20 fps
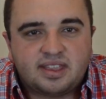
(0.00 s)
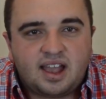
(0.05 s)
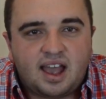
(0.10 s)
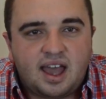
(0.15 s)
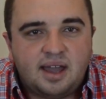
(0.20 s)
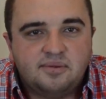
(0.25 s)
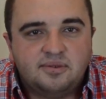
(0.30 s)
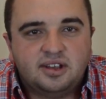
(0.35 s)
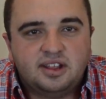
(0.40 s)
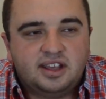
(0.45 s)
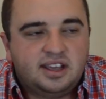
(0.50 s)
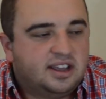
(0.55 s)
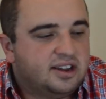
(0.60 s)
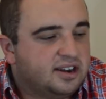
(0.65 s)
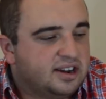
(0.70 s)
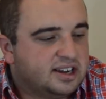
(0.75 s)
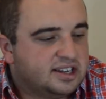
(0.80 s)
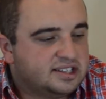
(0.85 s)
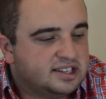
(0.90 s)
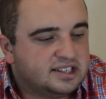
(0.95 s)
I'm really
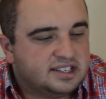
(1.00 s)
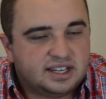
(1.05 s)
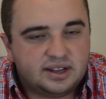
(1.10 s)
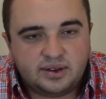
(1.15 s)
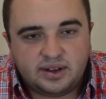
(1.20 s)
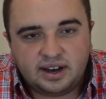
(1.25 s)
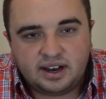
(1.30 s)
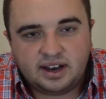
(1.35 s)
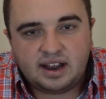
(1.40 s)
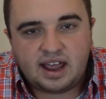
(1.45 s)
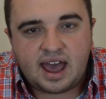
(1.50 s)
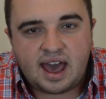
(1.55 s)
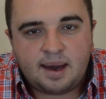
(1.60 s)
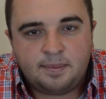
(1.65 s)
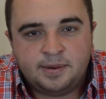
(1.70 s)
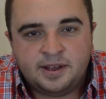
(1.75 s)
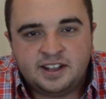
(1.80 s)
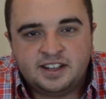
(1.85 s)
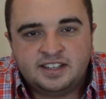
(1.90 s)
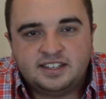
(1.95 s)
curious to see what
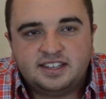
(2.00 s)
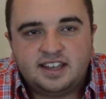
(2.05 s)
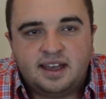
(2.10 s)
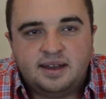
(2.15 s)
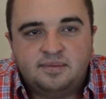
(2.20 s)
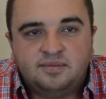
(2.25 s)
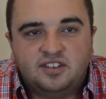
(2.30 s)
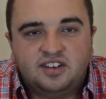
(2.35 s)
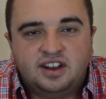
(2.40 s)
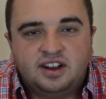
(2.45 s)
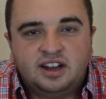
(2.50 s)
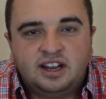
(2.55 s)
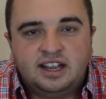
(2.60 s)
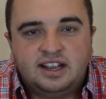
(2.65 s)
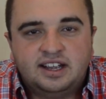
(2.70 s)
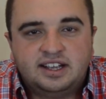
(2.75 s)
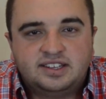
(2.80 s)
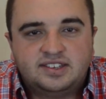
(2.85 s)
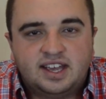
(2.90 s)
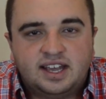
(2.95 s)
happens. I'm
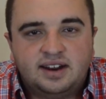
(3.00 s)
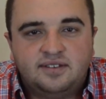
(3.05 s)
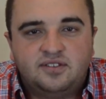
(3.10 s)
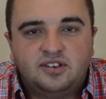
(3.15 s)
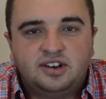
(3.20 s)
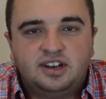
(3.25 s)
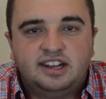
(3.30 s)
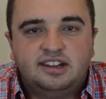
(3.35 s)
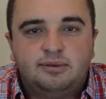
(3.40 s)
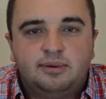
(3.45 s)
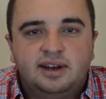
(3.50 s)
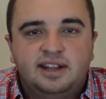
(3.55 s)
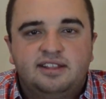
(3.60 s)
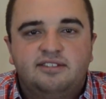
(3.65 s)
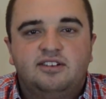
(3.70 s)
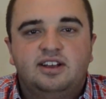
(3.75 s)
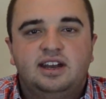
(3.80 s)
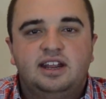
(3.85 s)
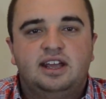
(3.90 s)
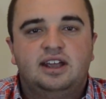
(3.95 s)
very excited for D23
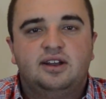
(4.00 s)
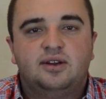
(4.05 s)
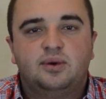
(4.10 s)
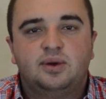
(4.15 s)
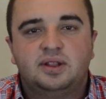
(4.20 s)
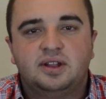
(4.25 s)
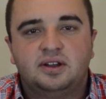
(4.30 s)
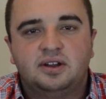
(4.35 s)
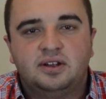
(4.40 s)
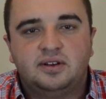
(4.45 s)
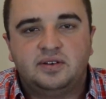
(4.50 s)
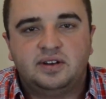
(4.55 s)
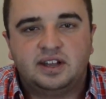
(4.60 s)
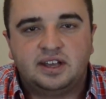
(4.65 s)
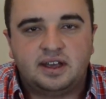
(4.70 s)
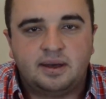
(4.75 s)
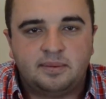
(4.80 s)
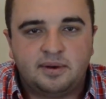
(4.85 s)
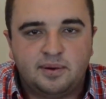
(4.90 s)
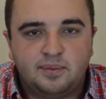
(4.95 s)
to hear what they're going to
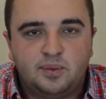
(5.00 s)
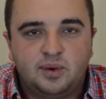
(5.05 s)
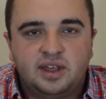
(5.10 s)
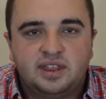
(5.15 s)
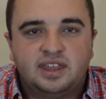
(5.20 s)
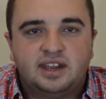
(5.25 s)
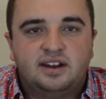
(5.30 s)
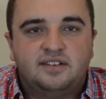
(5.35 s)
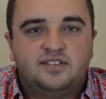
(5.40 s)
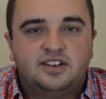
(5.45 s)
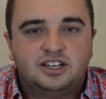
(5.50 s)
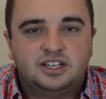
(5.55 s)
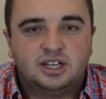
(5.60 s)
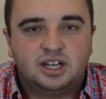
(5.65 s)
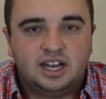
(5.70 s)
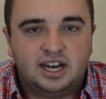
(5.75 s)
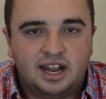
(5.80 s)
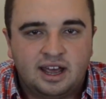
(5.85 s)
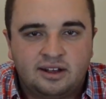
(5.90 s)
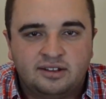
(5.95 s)
come up with and
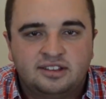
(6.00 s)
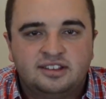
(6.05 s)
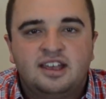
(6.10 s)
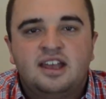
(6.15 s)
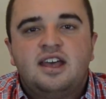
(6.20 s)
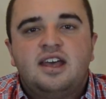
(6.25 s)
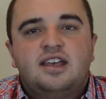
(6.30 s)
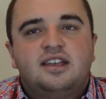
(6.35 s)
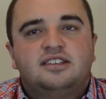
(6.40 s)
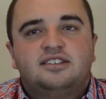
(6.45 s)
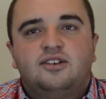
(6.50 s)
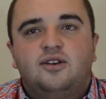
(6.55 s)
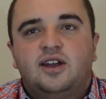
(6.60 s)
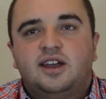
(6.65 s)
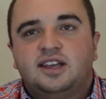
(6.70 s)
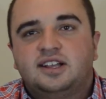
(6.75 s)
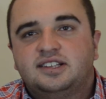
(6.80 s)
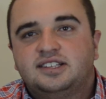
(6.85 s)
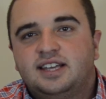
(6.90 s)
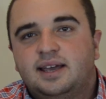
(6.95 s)
officially announce, so I
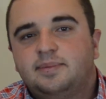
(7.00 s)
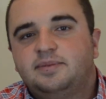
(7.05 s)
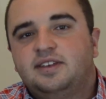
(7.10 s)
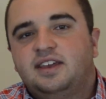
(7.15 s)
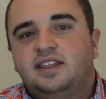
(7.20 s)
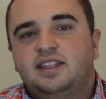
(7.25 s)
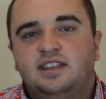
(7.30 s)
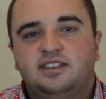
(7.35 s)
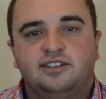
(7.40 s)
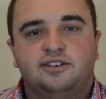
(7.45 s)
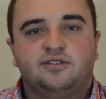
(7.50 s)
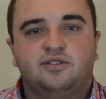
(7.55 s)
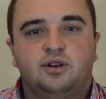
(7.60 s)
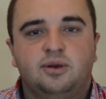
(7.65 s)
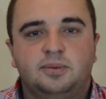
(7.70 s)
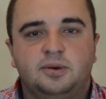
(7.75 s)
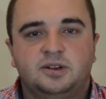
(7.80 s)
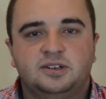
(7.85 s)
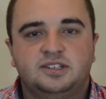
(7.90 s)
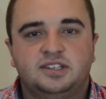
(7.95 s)
can stop saying these are
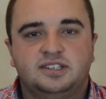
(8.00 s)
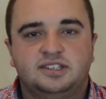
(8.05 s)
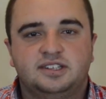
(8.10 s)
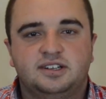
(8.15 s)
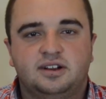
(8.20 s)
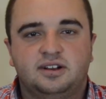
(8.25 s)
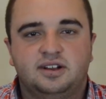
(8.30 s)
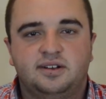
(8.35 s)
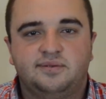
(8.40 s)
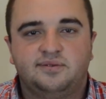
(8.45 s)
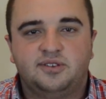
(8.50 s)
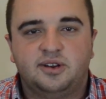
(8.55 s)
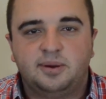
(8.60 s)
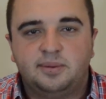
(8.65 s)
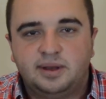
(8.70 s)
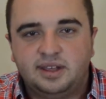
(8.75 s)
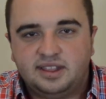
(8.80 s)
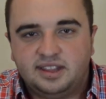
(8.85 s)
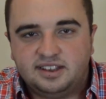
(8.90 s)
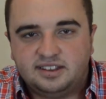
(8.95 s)
rumors and start
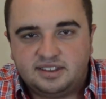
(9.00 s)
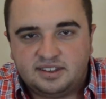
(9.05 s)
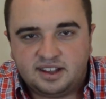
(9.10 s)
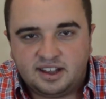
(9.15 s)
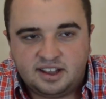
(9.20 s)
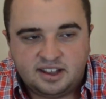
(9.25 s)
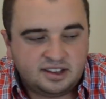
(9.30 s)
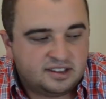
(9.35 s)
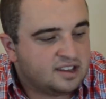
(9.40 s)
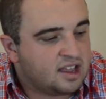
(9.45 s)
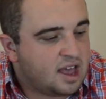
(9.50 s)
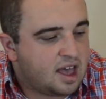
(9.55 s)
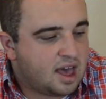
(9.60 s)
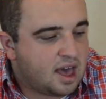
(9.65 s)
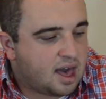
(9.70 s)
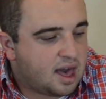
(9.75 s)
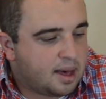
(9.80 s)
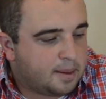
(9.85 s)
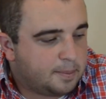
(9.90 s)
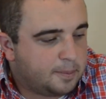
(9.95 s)
confirming these things.
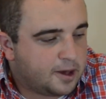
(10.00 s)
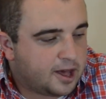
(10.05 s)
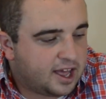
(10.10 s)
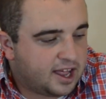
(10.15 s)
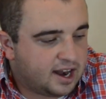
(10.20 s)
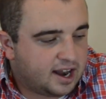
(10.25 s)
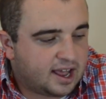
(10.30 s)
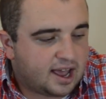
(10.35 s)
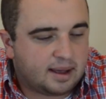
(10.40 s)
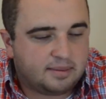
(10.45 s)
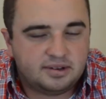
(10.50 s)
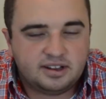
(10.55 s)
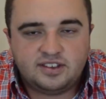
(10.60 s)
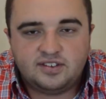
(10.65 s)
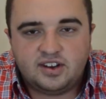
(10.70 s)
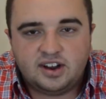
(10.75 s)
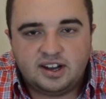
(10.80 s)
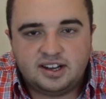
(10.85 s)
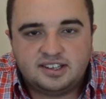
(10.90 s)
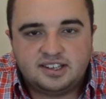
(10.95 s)
But I'm just
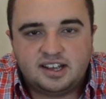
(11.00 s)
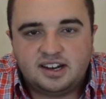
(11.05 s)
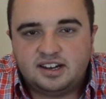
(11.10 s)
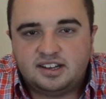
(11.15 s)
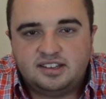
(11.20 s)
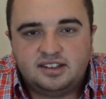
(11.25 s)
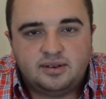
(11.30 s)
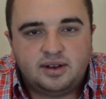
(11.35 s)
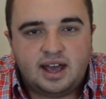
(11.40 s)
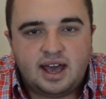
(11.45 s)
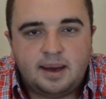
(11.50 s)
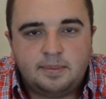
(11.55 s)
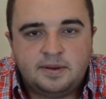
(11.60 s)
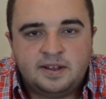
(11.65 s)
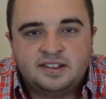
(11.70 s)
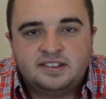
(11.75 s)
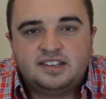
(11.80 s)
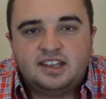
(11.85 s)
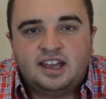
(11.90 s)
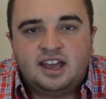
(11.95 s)
very excited to see what happens,